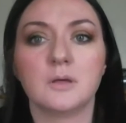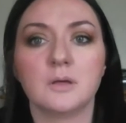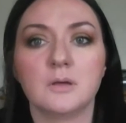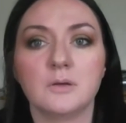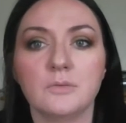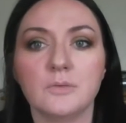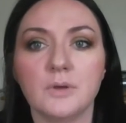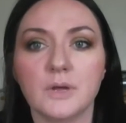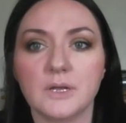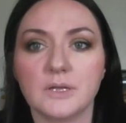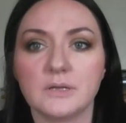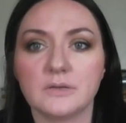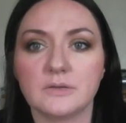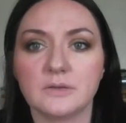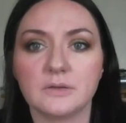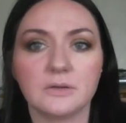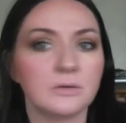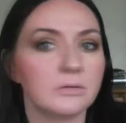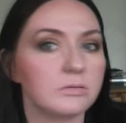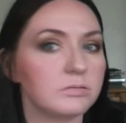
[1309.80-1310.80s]

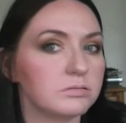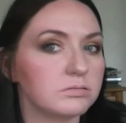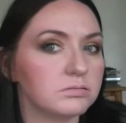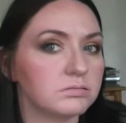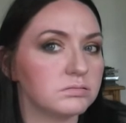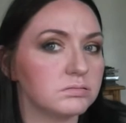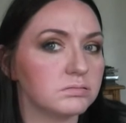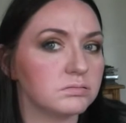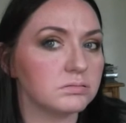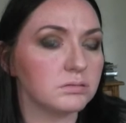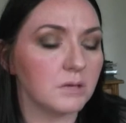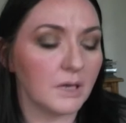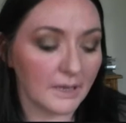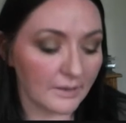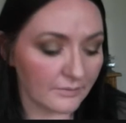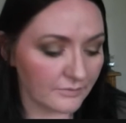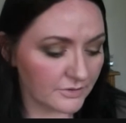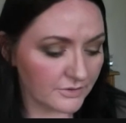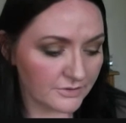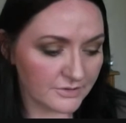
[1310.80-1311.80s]
right, I
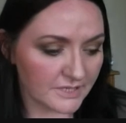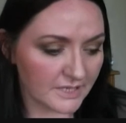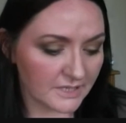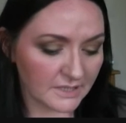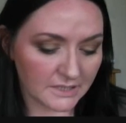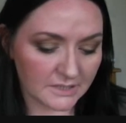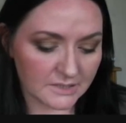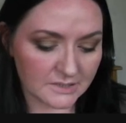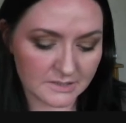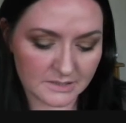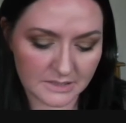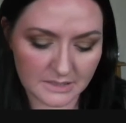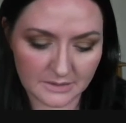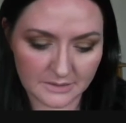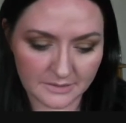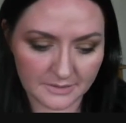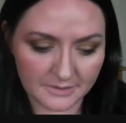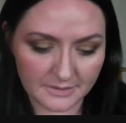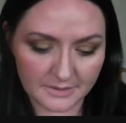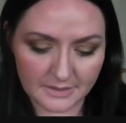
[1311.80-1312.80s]
haven't used any
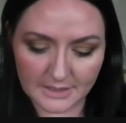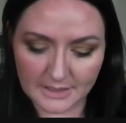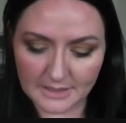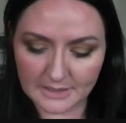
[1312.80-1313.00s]
concealer.